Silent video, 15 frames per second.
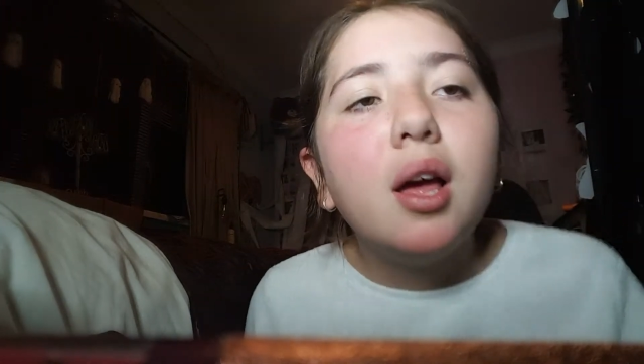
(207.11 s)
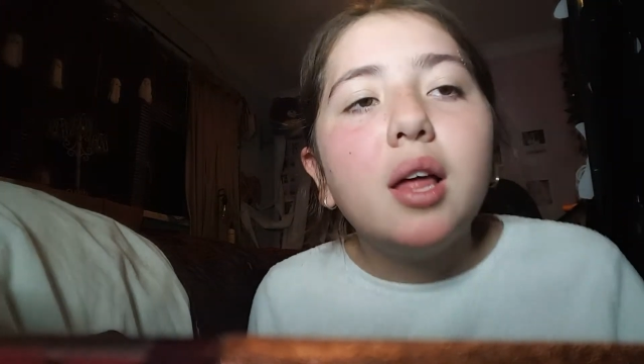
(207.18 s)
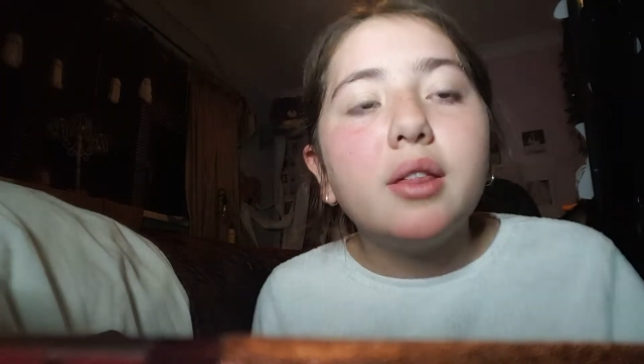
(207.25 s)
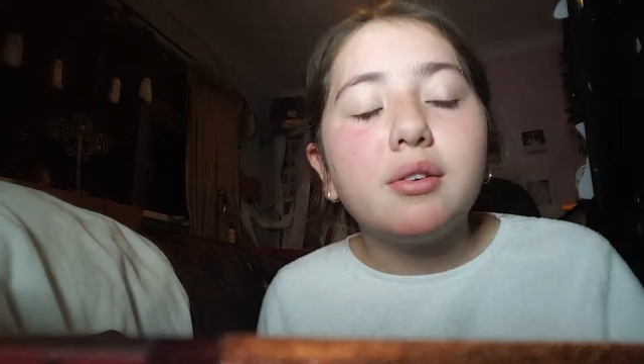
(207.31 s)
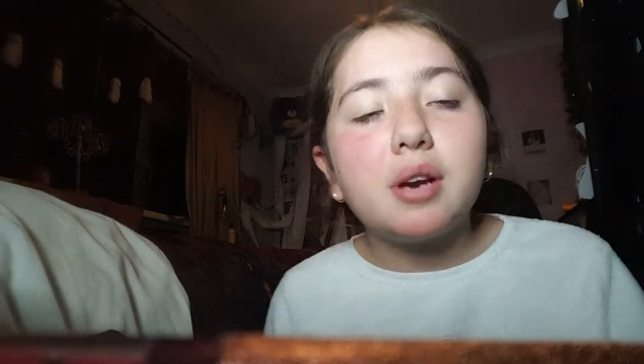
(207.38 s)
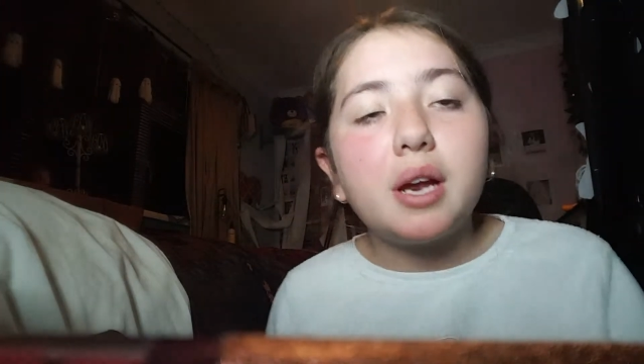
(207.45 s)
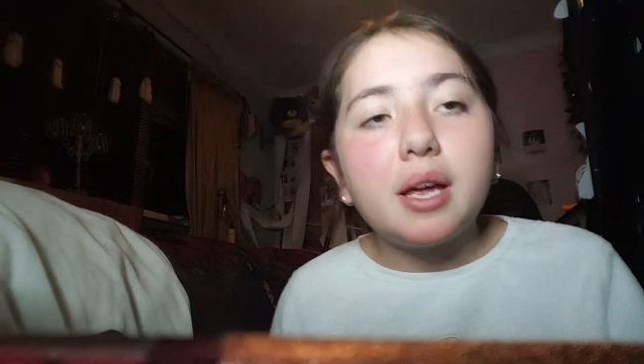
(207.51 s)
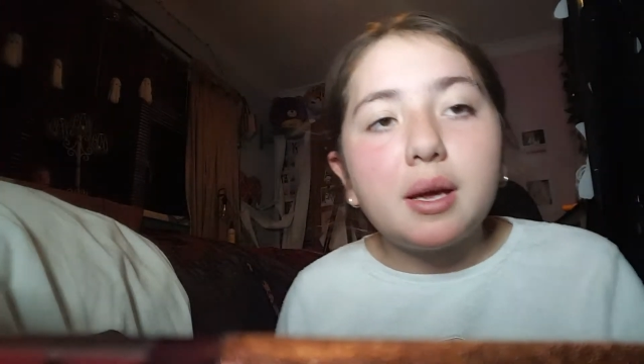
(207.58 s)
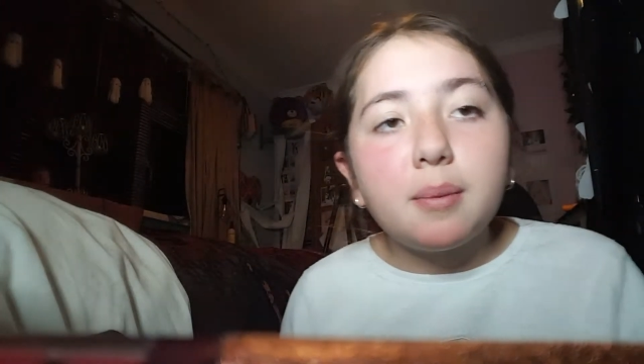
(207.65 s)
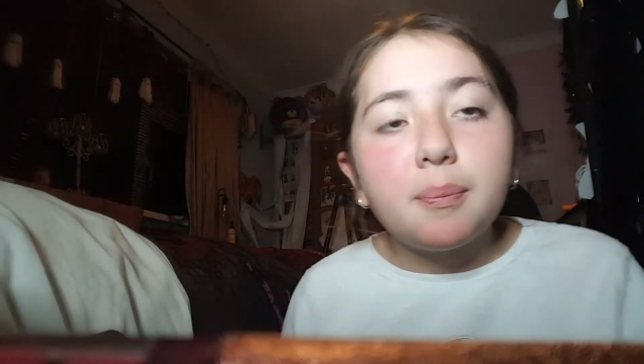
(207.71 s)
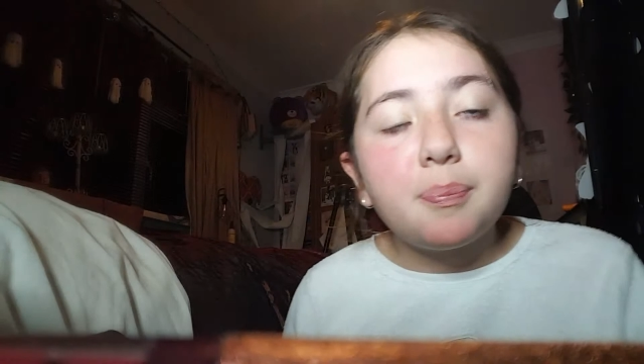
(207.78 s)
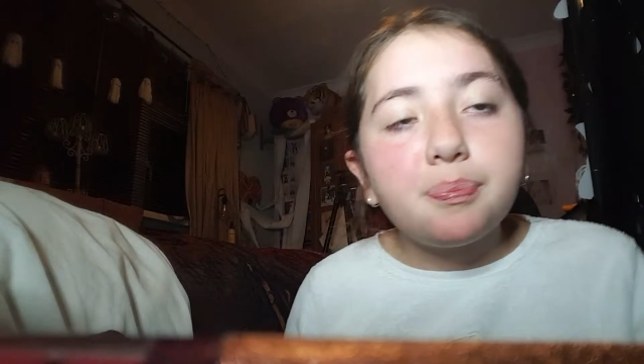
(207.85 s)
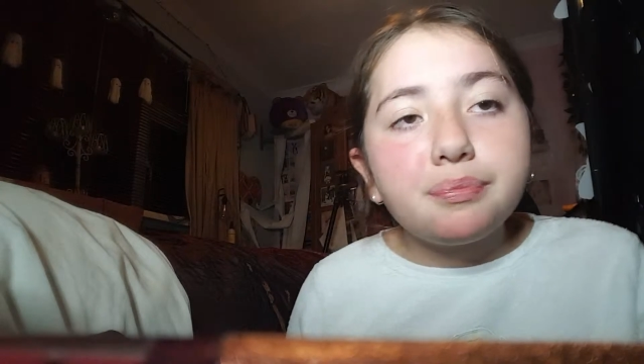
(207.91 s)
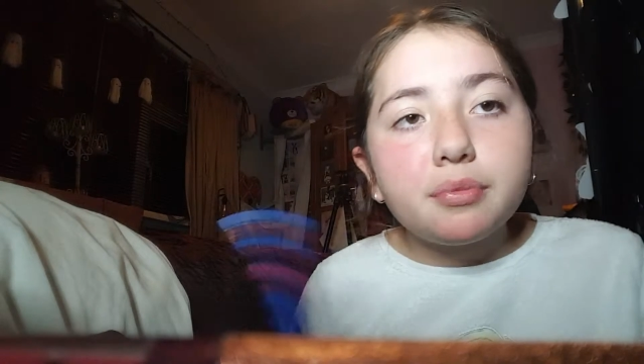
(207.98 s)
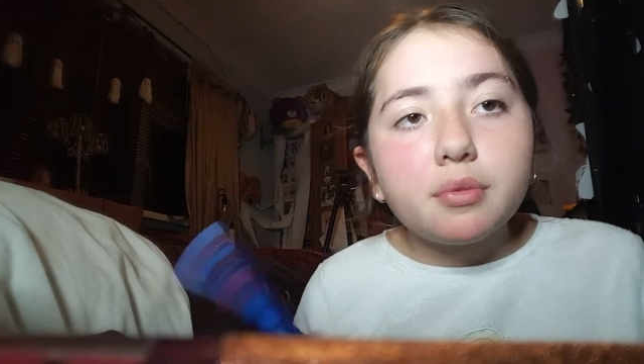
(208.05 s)
They're like,
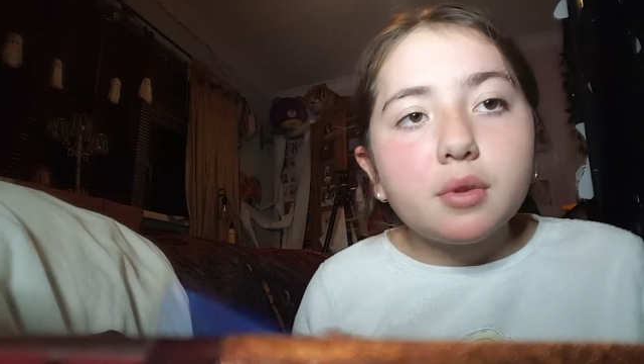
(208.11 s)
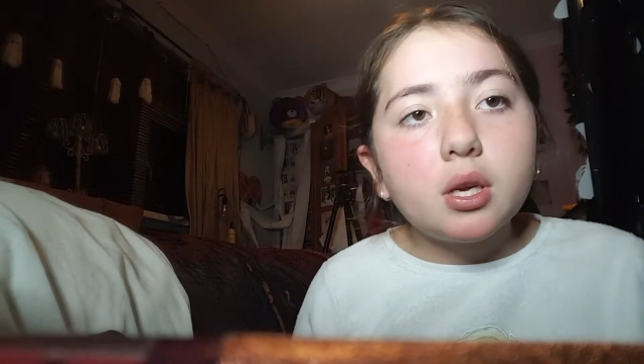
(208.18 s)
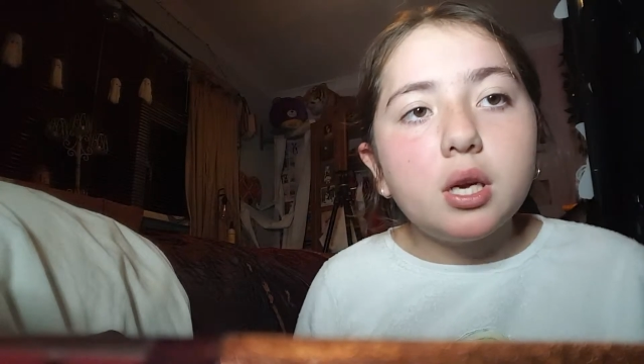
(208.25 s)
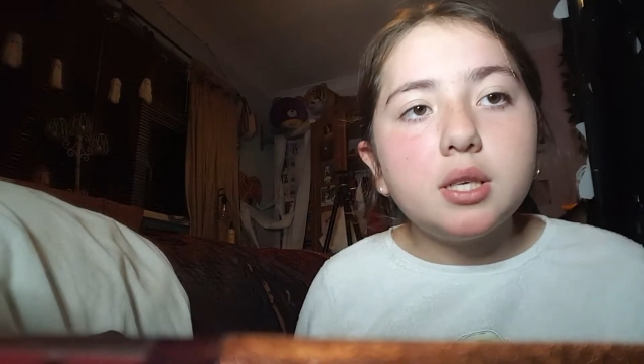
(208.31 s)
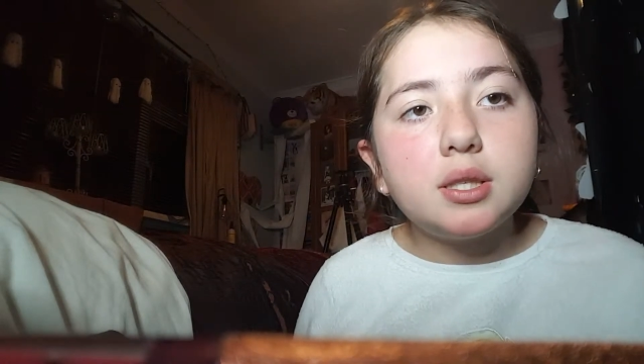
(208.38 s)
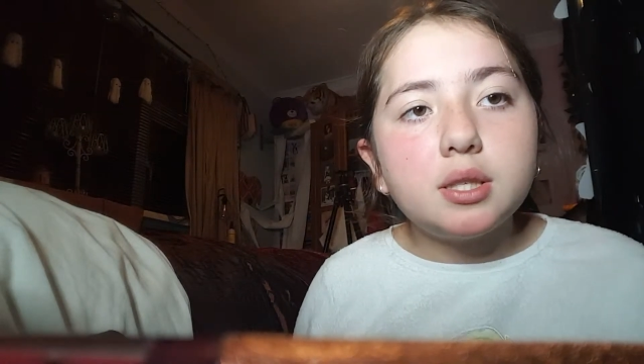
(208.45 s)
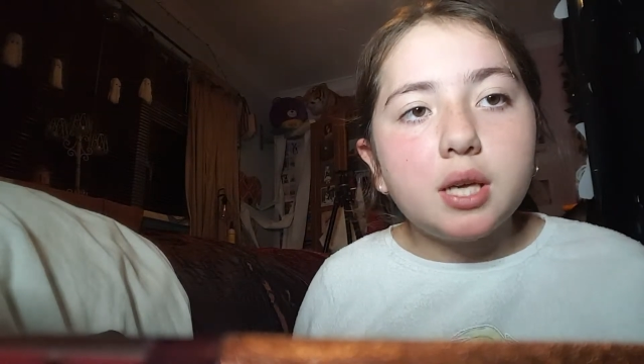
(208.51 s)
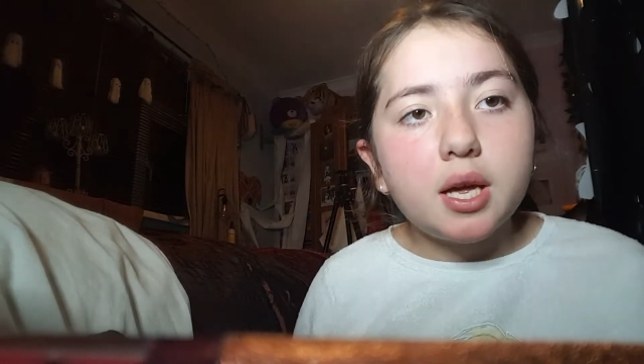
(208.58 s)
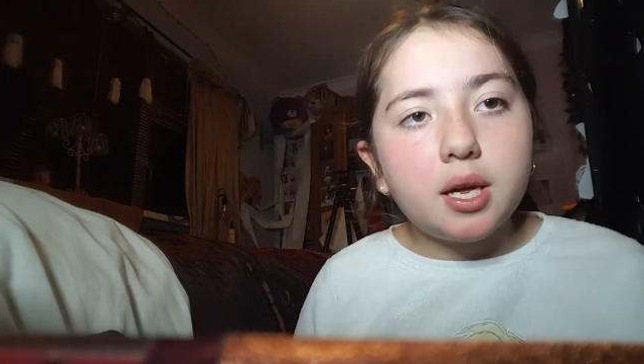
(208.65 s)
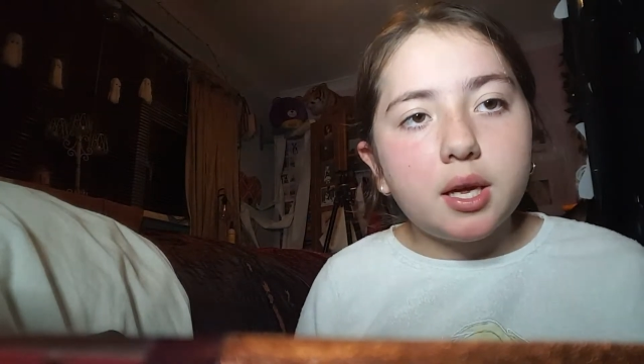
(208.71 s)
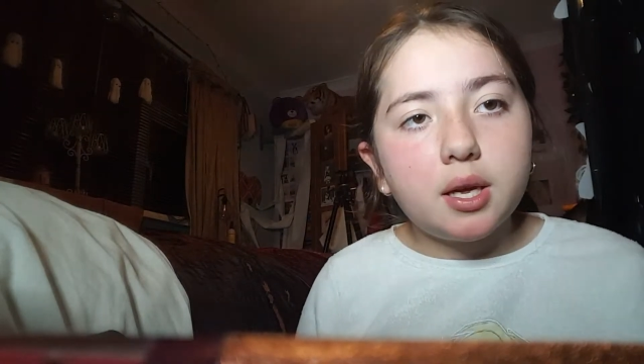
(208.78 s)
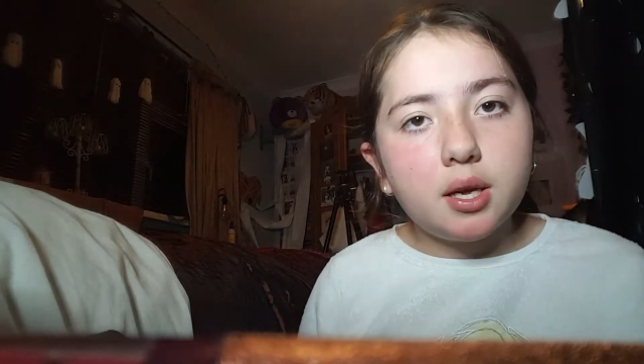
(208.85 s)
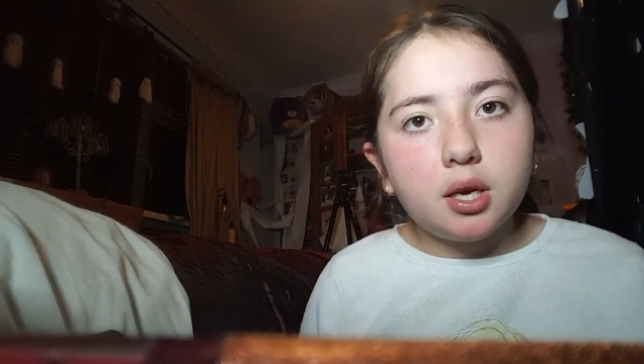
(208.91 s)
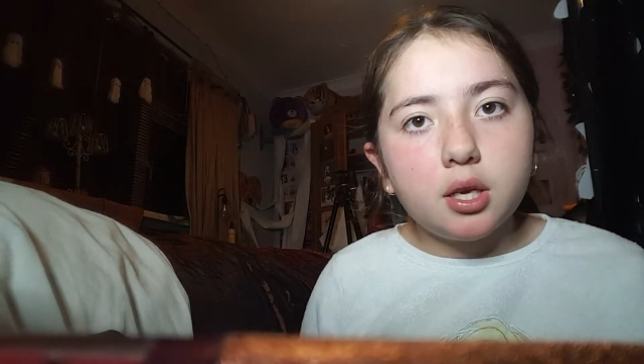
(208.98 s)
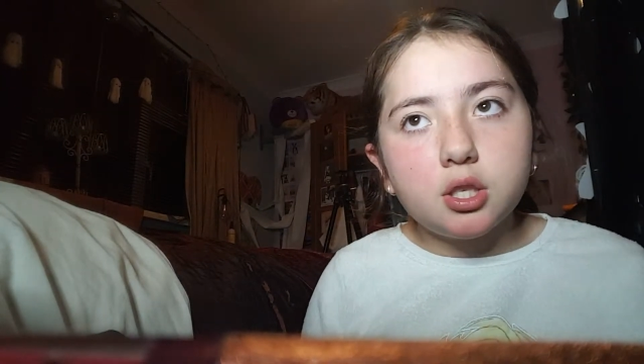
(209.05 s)
it's like